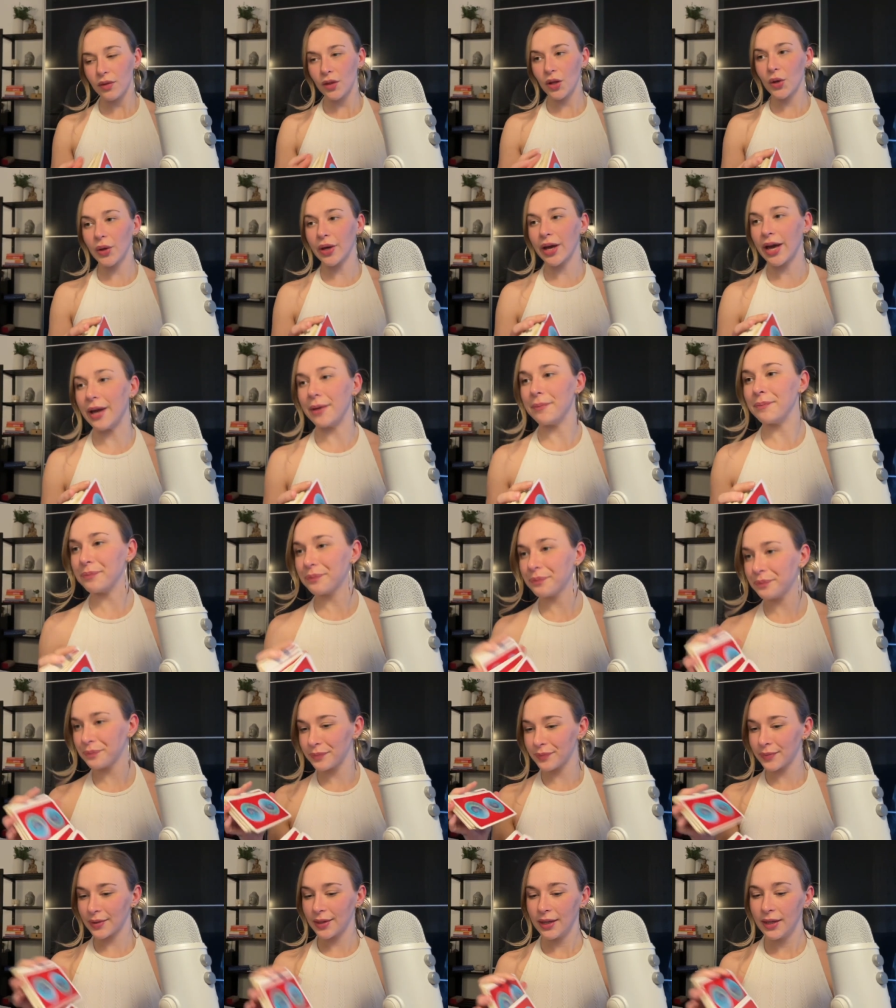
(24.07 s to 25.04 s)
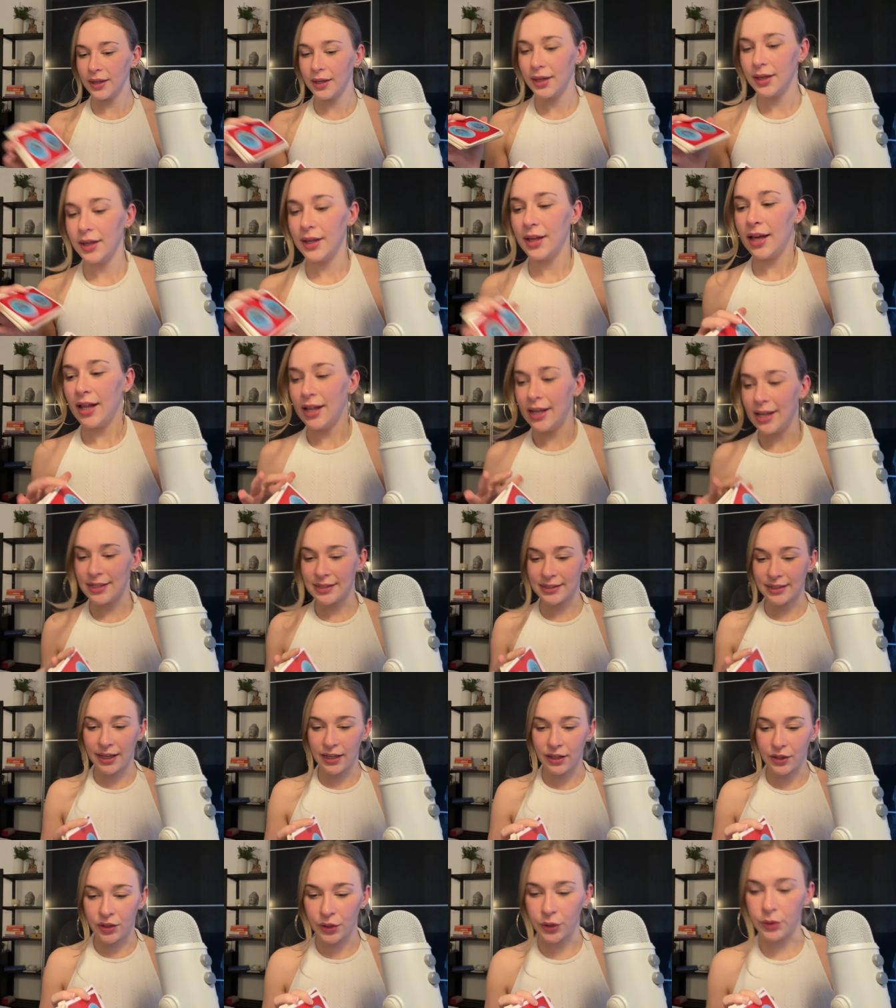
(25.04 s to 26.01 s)
Okay. Let's
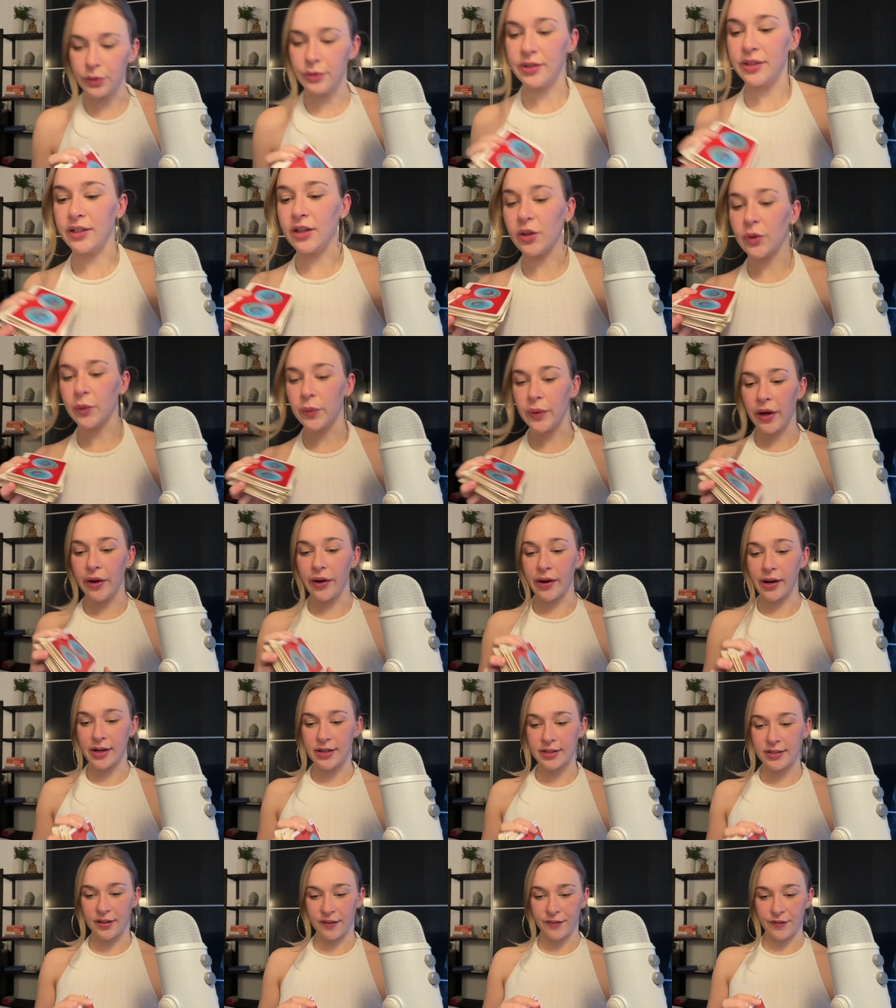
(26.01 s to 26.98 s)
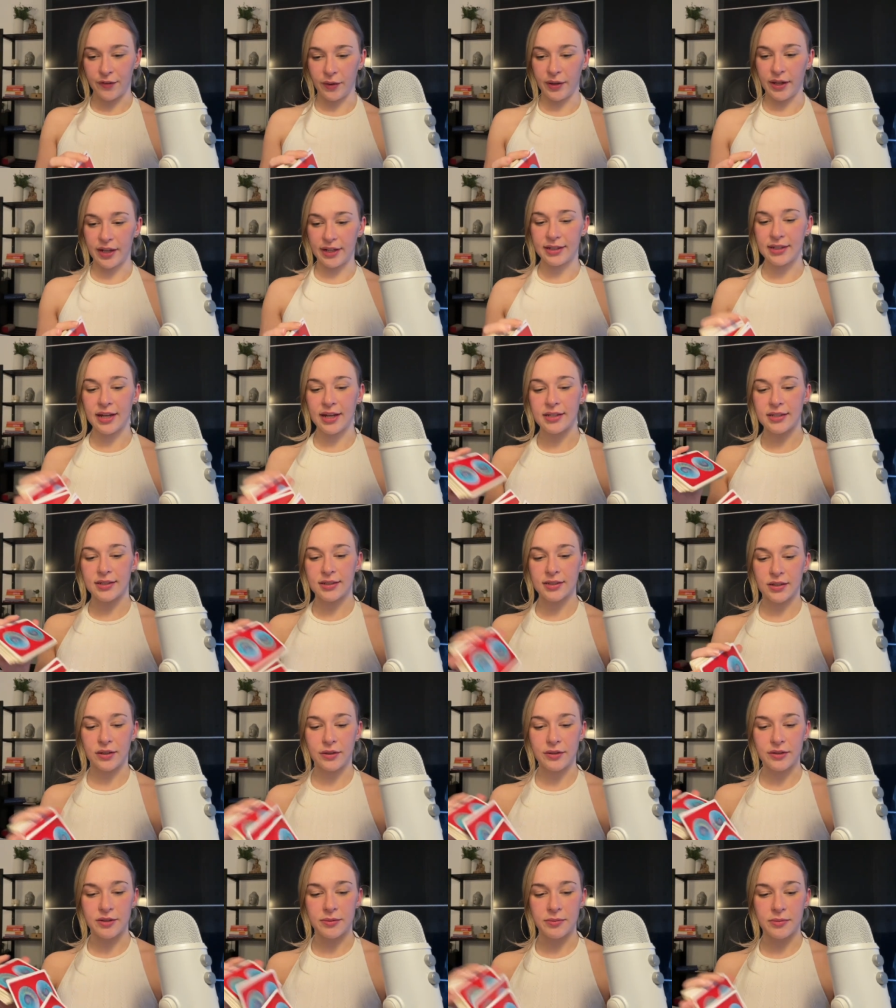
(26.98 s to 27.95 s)
get cozy, Aquarius. I feel like that's
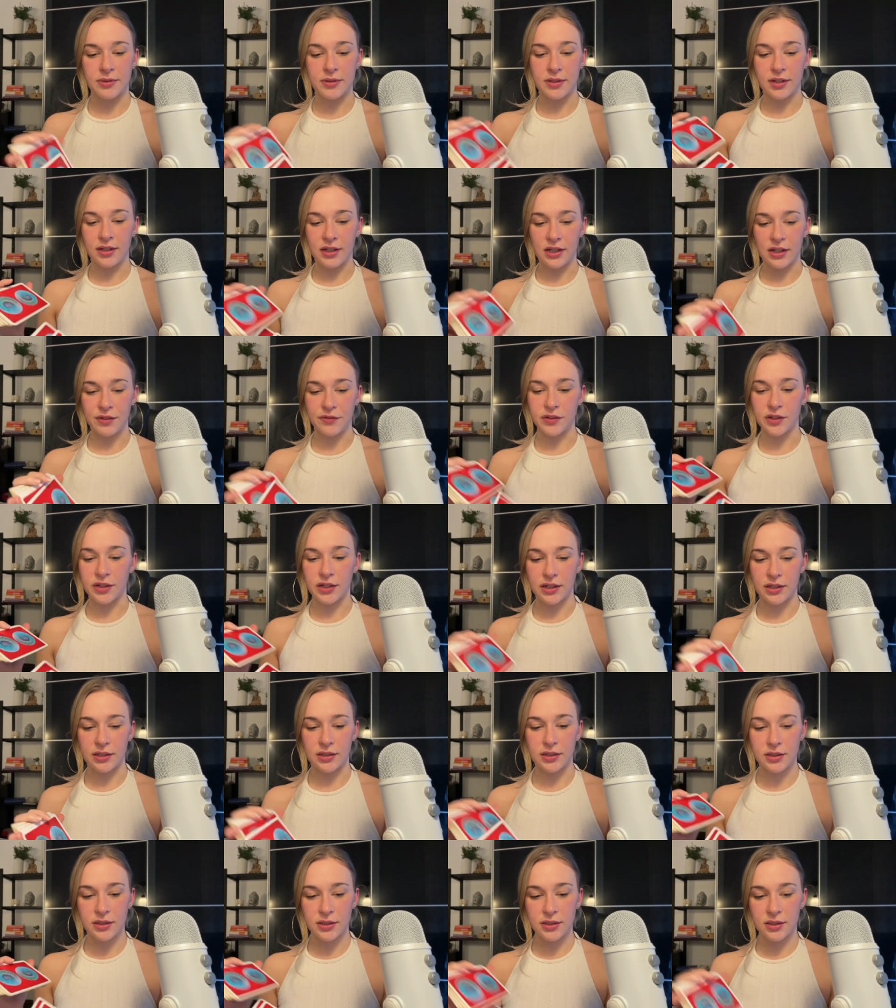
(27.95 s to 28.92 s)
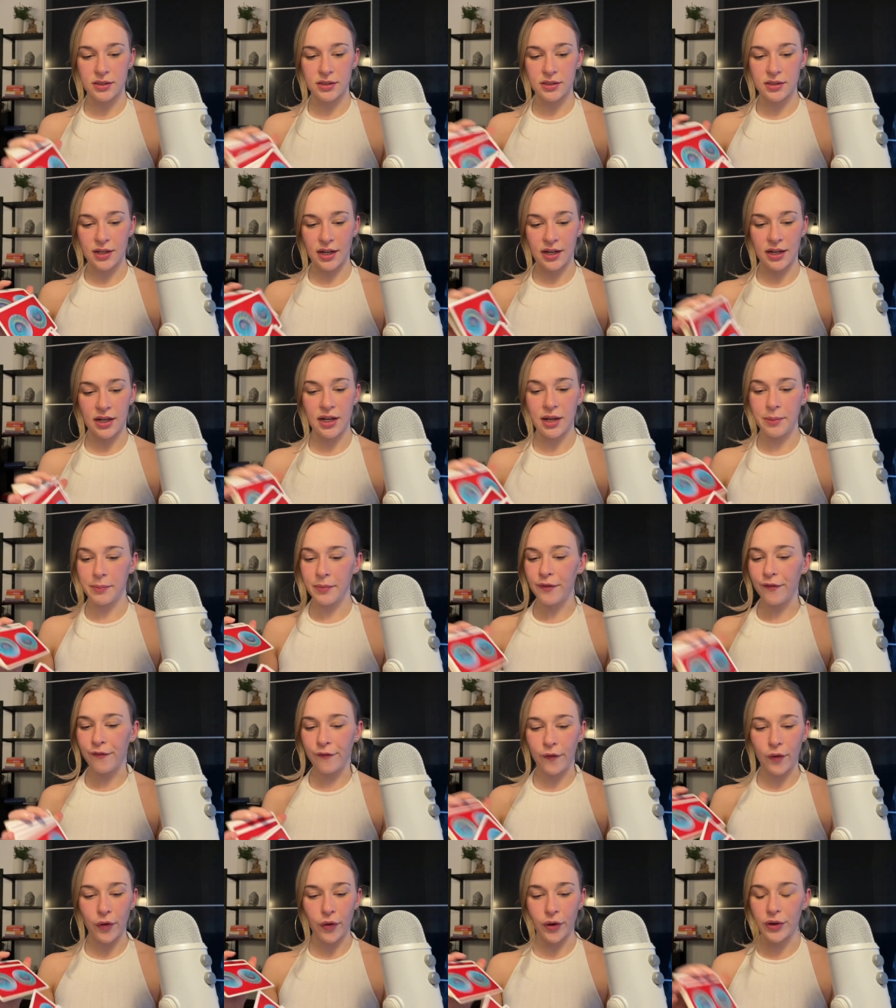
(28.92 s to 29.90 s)
got some significance. And a number
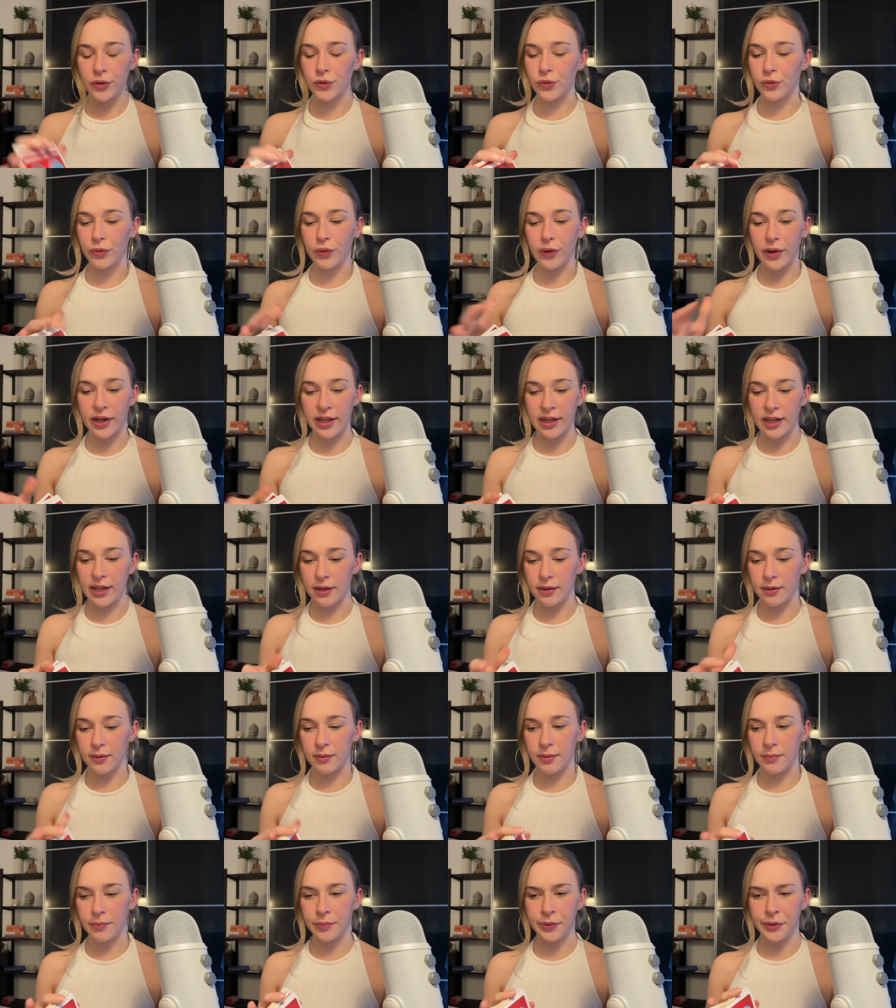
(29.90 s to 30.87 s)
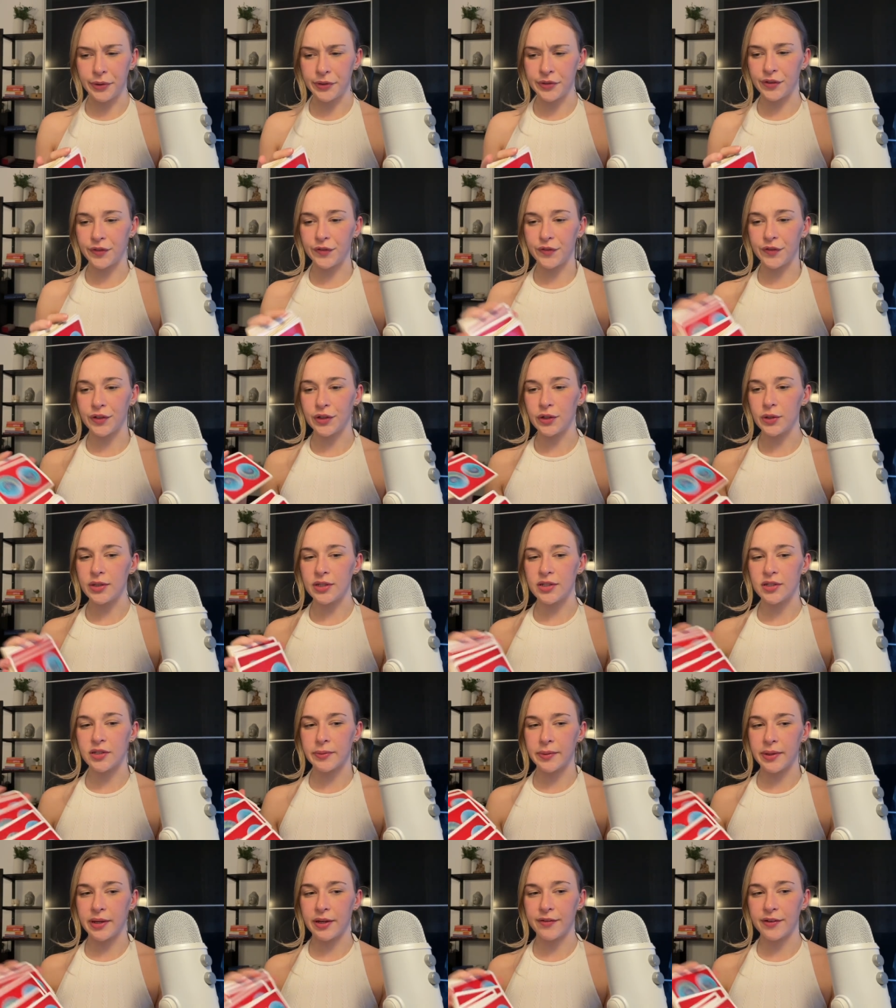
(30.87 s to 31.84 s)
four is really important for you
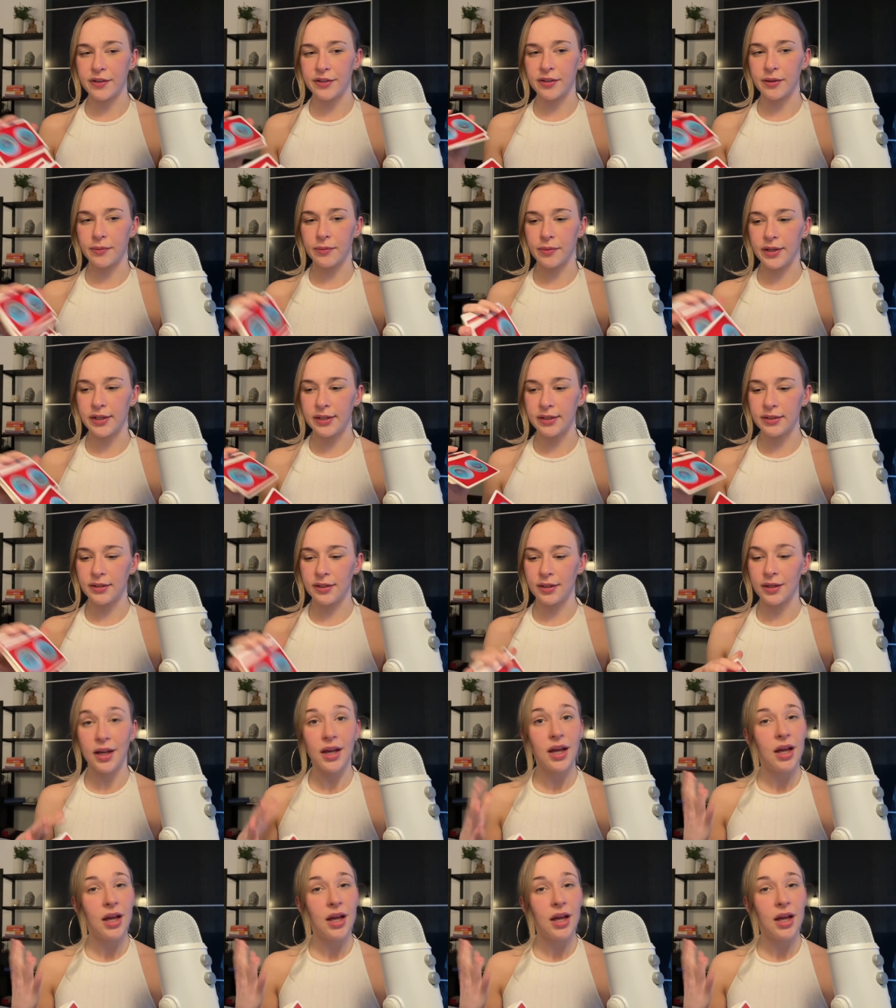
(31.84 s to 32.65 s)
this week for some reason.